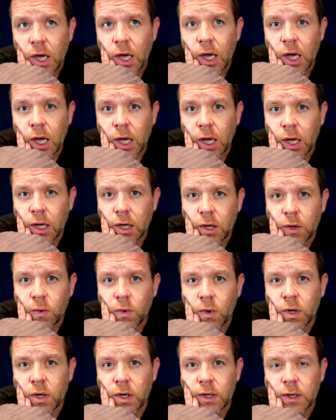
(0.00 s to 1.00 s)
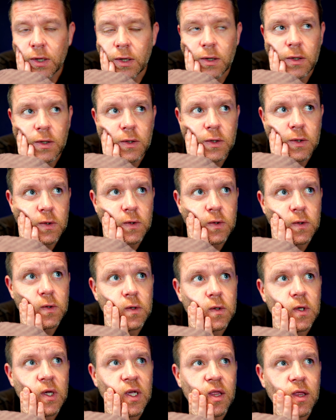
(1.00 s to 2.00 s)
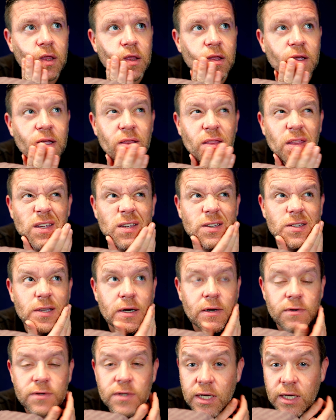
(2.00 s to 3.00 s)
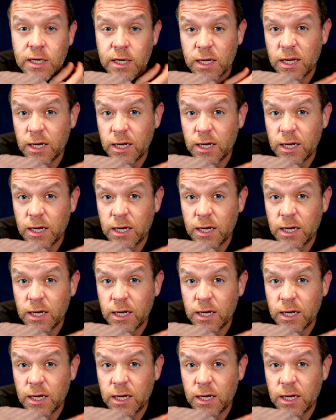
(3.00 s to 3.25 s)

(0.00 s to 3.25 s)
I was, I think they said I was like a